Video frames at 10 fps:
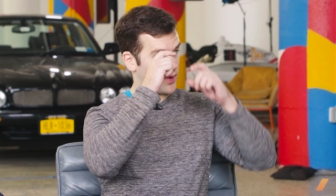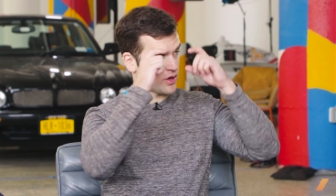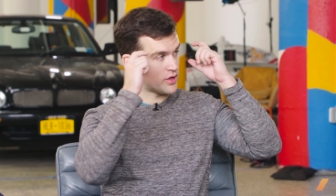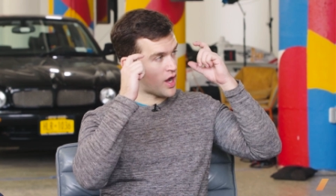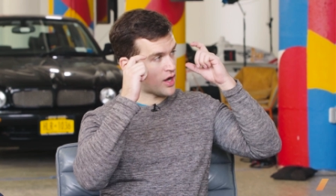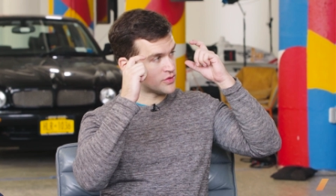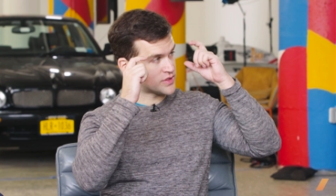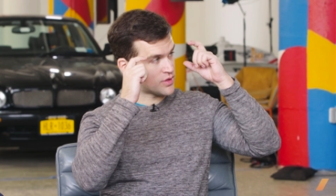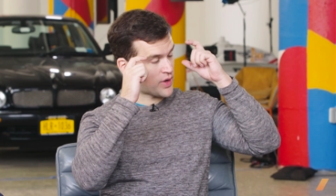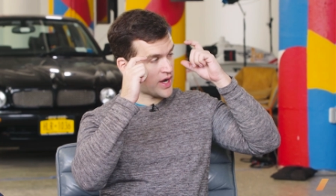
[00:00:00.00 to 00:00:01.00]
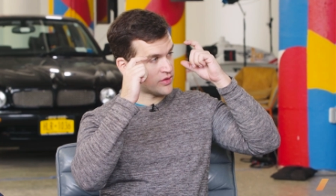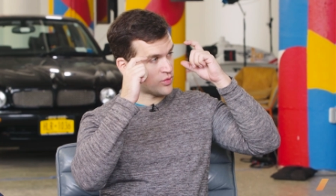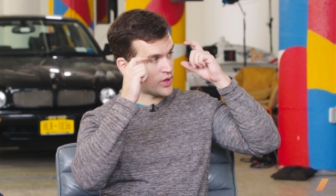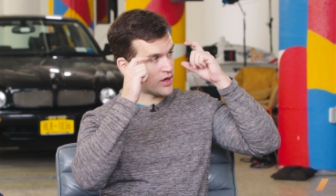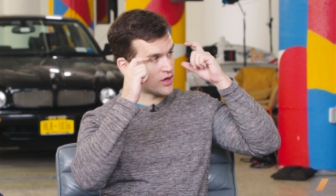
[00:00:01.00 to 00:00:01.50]
to a pair of goggles that the pilot
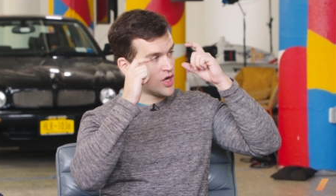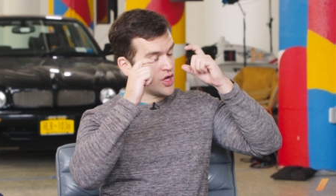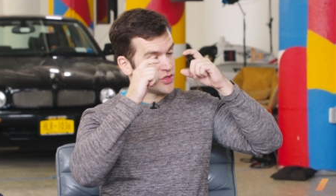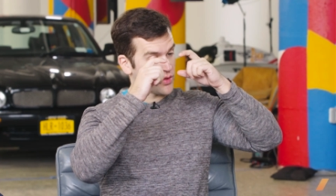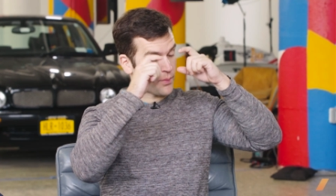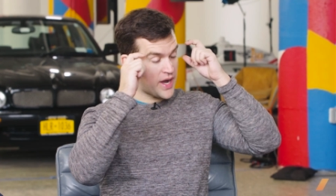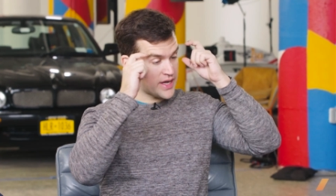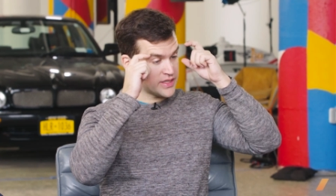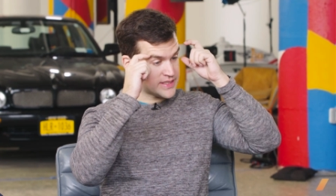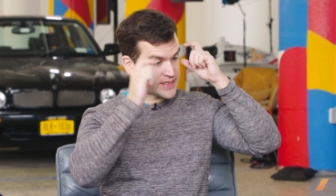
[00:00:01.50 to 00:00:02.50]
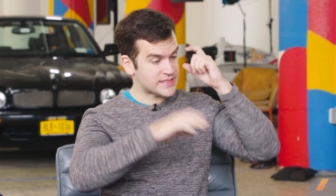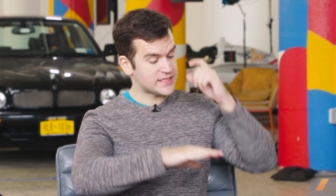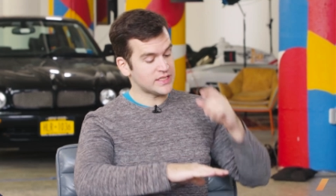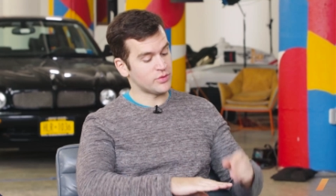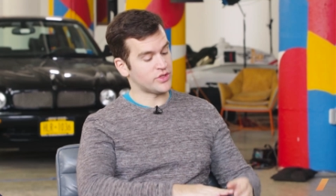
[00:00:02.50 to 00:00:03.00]
wear. So the pilot can
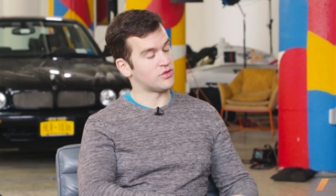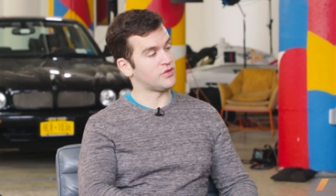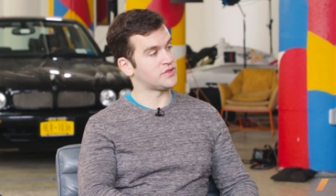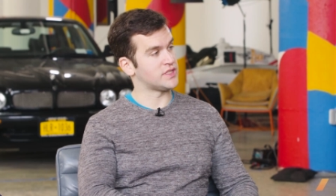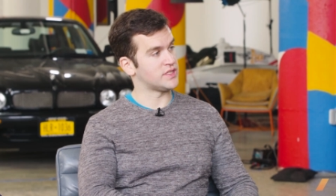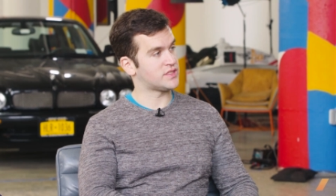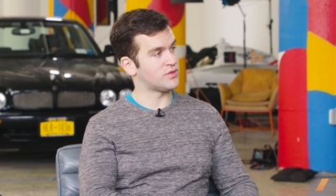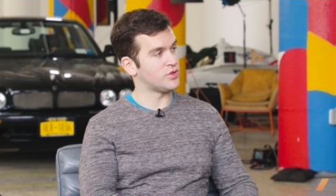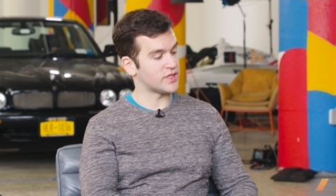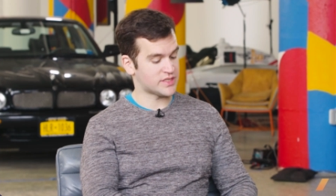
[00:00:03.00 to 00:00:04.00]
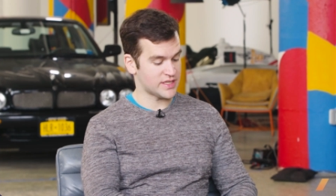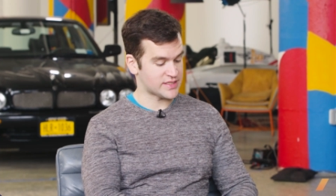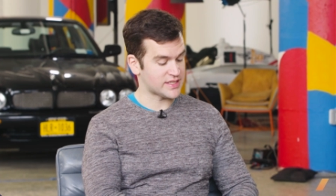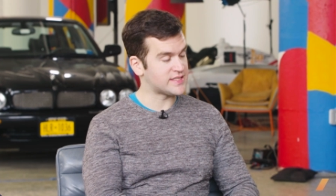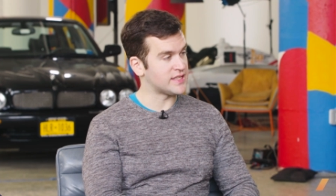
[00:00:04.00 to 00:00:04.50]
see what the drone sees. We like to say
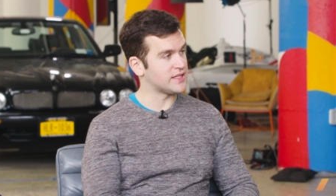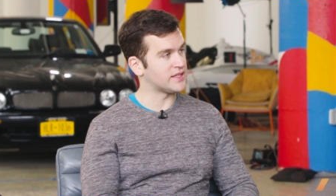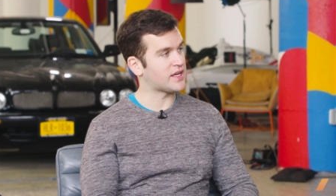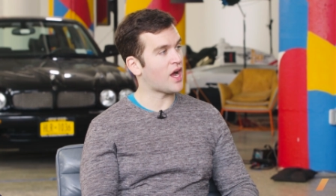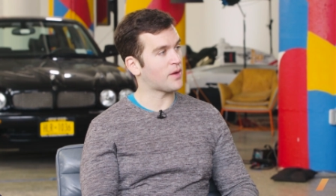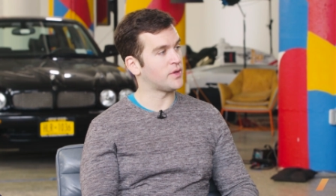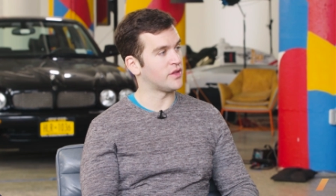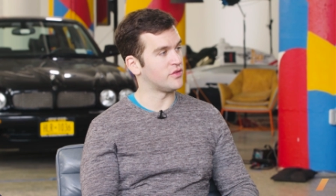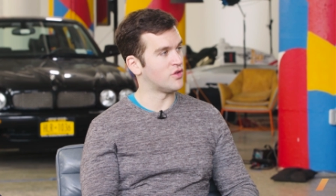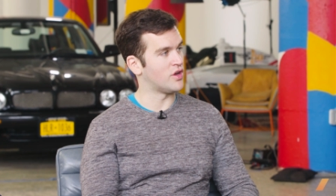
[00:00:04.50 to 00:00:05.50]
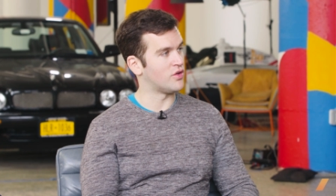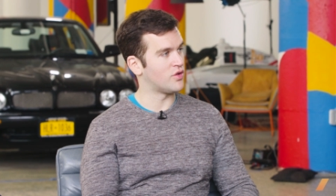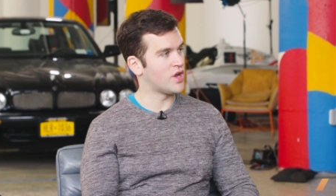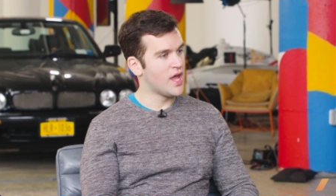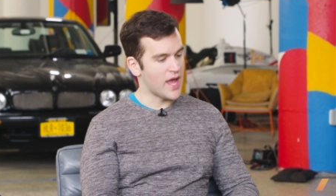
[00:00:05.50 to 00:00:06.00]
it's like sitting in the cockpit of the
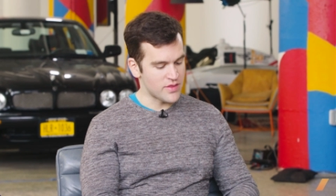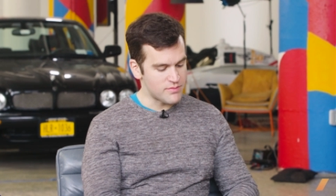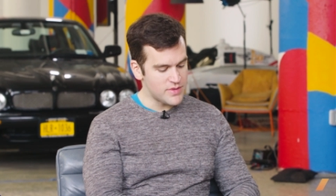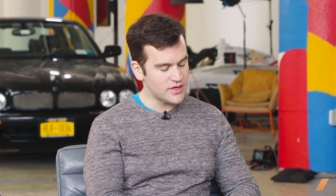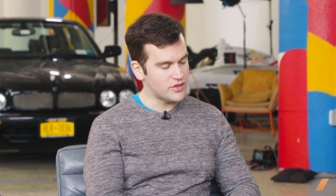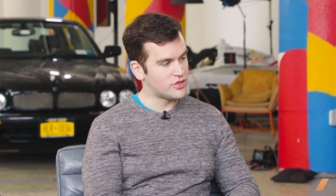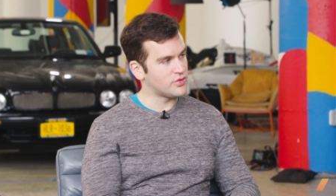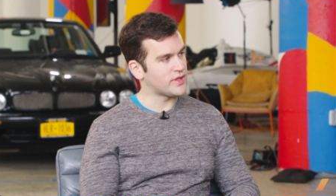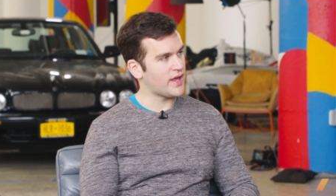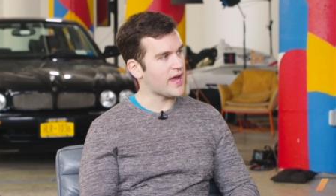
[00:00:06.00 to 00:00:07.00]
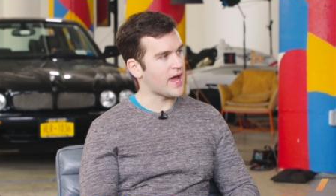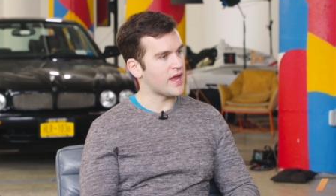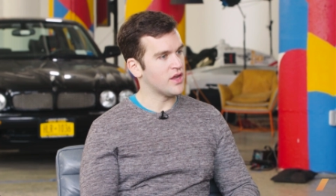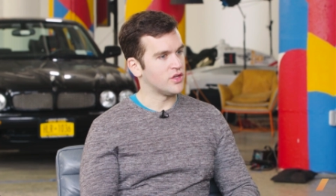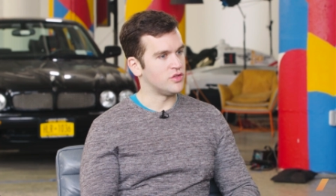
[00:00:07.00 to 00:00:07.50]
drone. And the minute you're doing
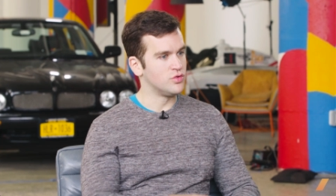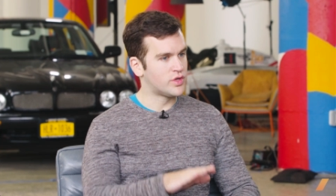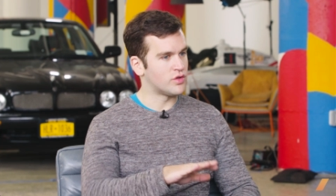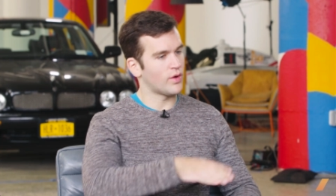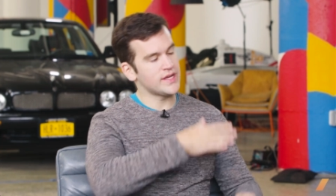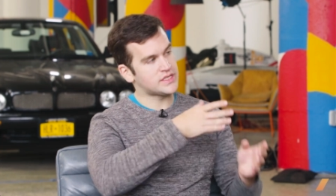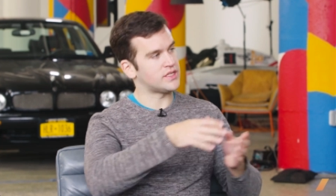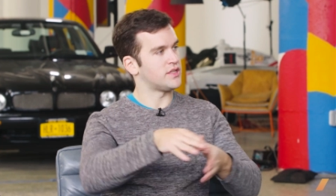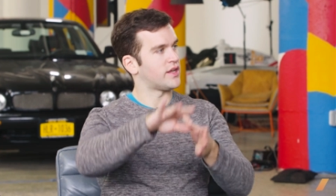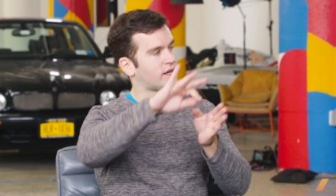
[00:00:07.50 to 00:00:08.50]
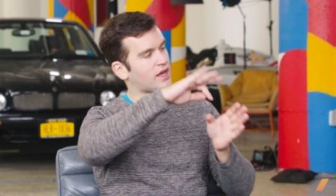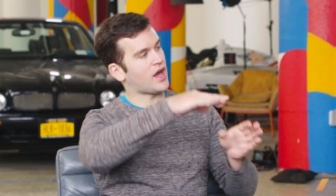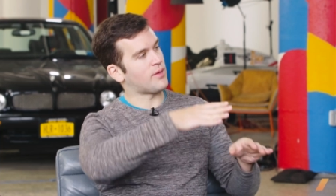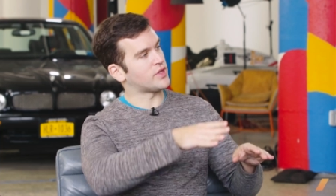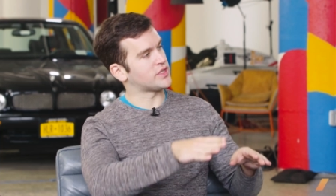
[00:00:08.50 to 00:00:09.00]
that, you can race it in like a
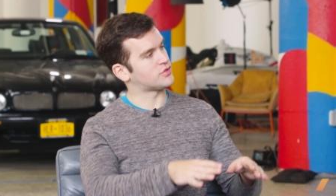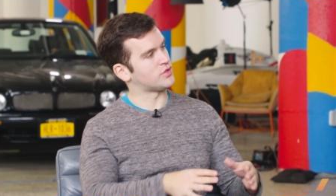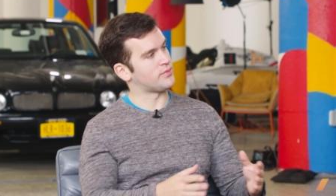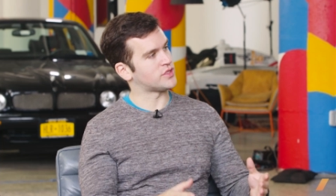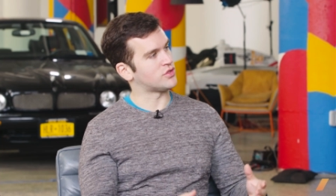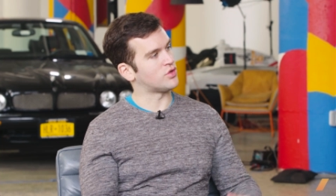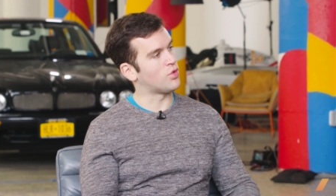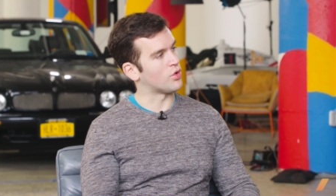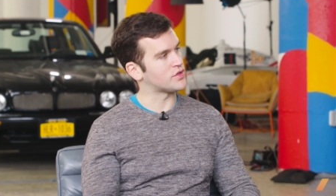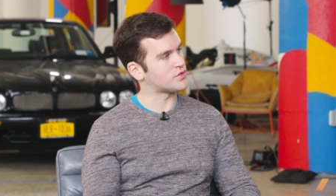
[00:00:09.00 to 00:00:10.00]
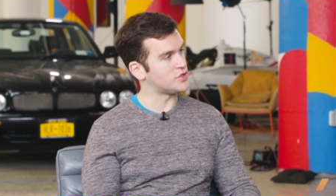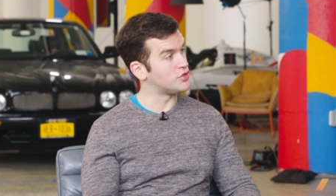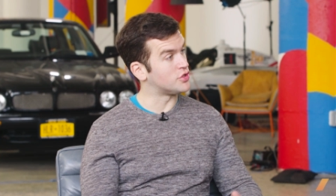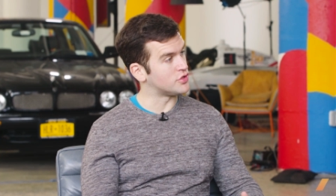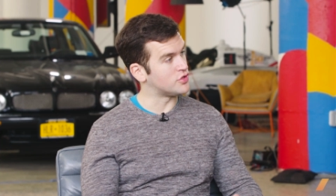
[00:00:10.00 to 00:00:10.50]
complex three-dimensional course, which
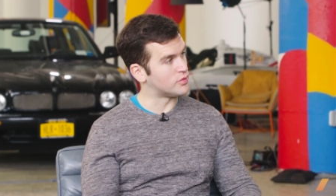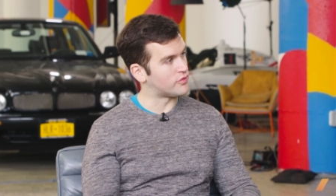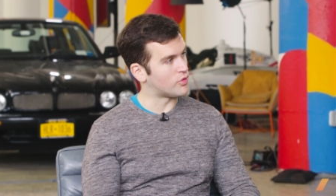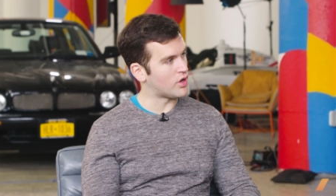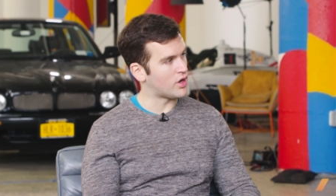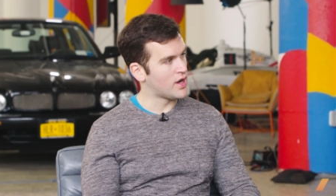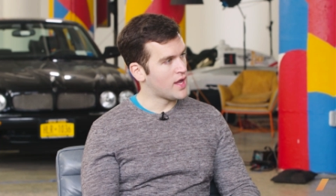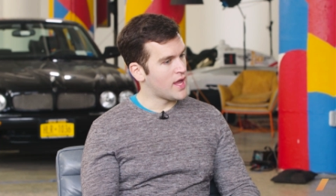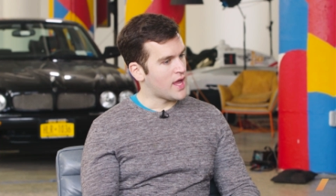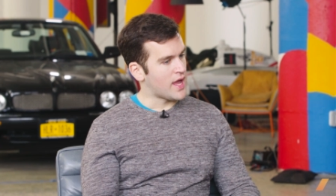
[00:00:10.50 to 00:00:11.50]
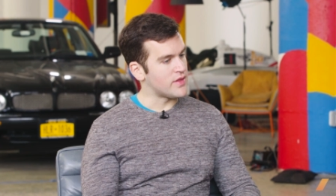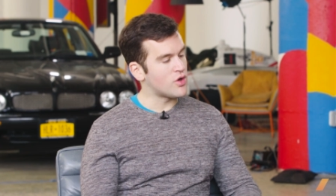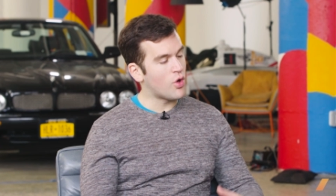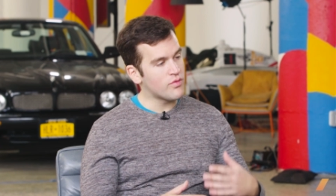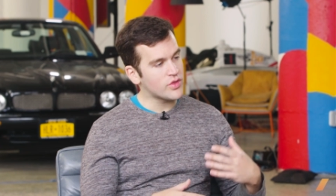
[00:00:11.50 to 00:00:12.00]
you couldn't do before. And then
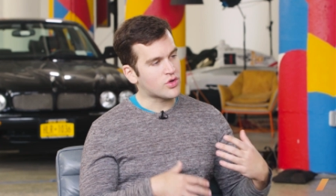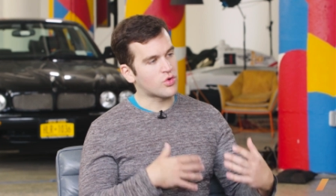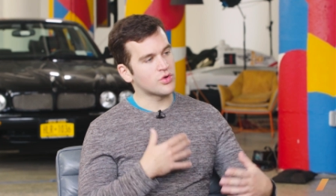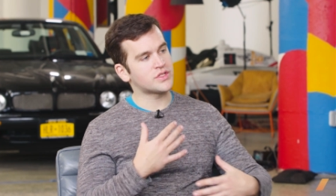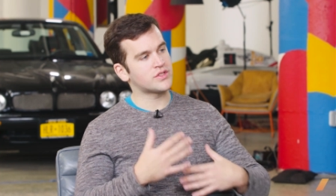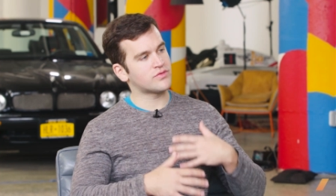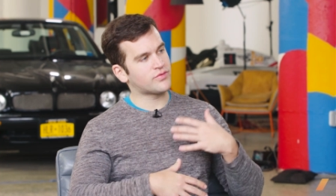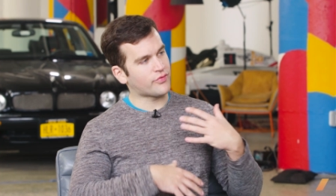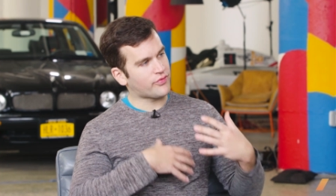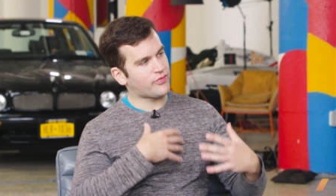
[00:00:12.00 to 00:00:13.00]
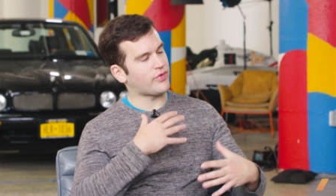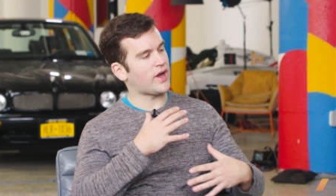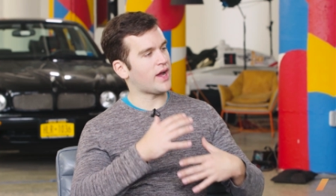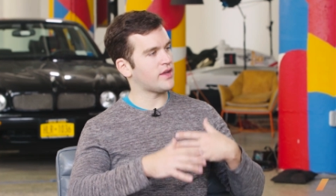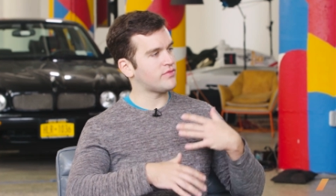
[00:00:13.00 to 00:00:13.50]
over the course of
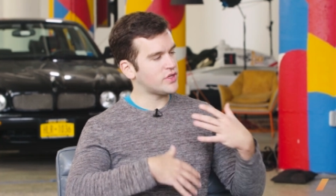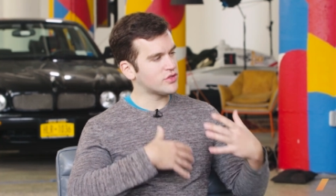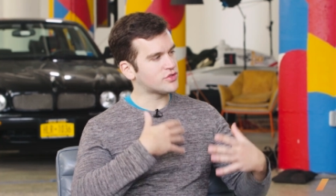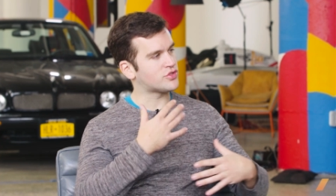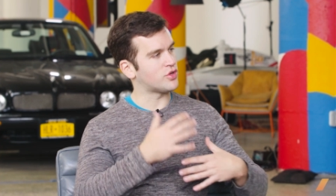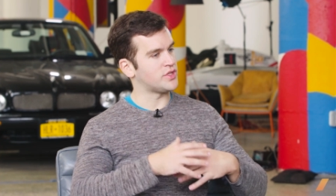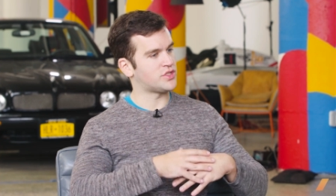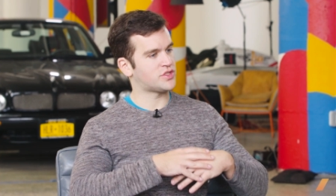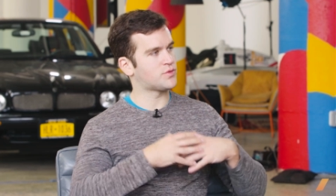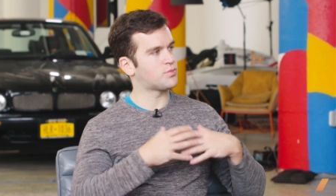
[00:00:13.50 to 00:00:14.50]
five years or so, it just